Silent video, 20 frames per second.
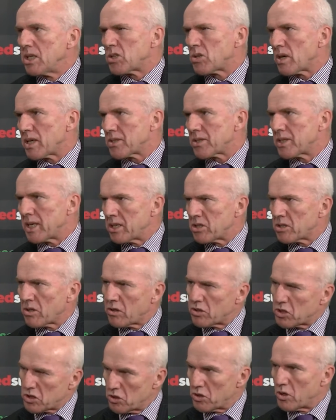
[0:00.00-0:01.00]
trustee,
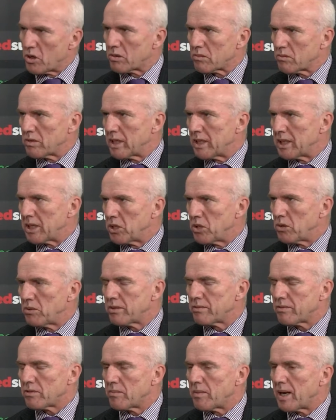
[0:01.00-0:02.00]
so it's not really new
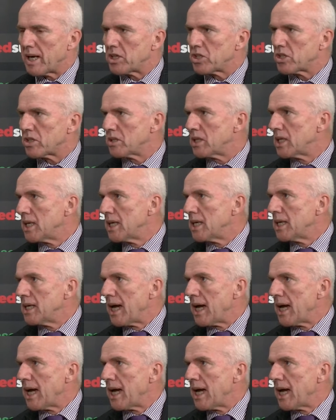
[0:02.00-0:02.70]
information.